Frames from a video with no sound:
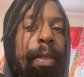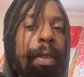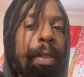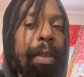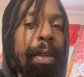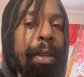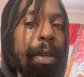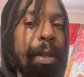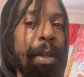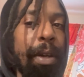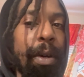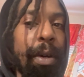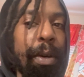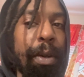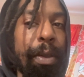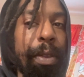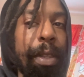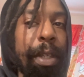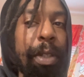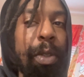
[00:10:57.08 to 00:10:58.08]

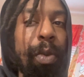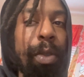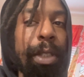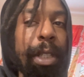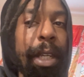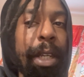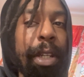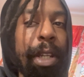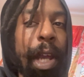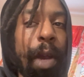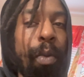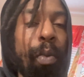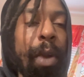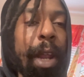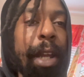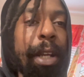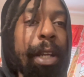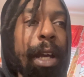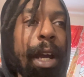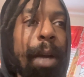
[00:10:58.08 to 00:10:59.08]
this was in
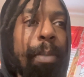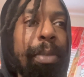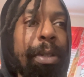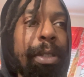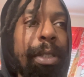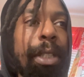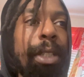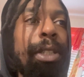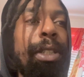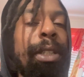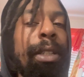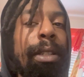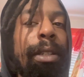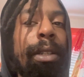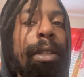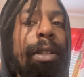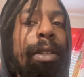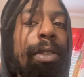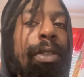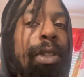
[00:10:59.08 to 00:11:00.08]
direct
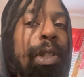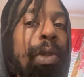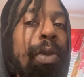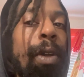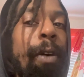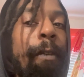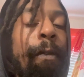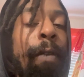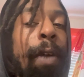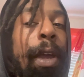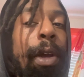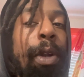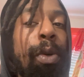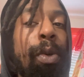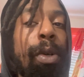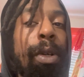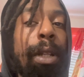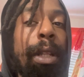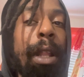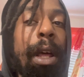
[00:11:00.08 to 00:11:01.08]
opposition to the
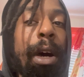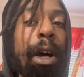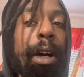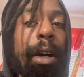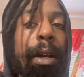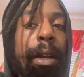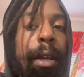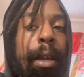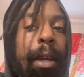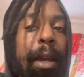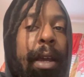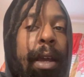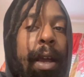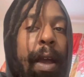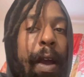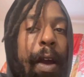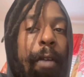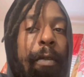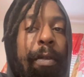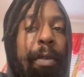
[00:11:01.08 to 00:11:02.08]
federal law
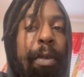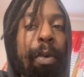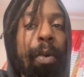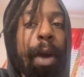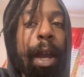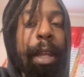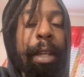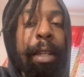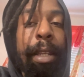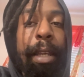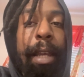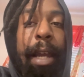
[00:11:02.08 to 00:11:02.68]
of Dwight D.